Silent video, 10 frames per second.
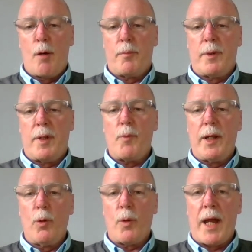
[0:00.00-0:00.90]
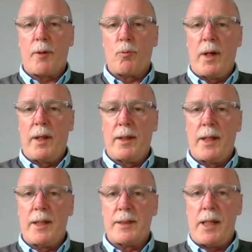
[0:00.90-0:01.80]
Then we look at whether
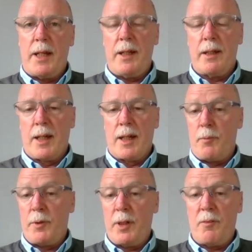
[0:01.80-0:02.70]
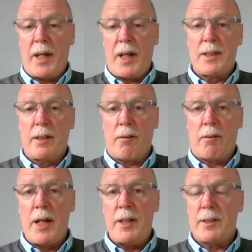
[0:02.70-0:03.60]
there's any defects in the
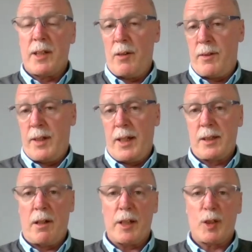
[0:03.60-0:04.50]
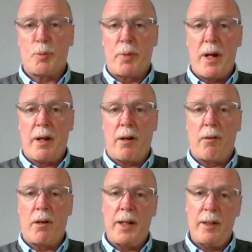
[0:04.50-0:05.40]
grain, so things like sprouted
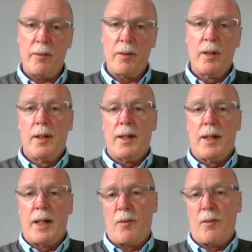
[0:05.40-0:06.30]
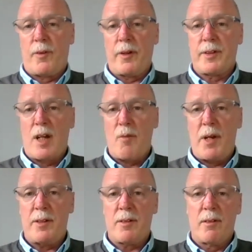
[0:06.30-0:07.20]
grain, frost
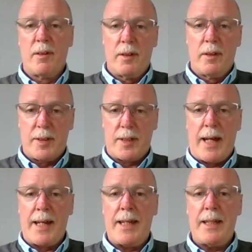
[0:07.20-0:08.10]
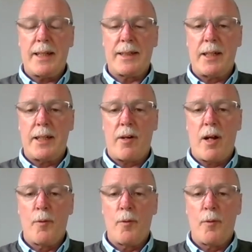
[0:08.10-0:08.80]
damaged, stained, etc.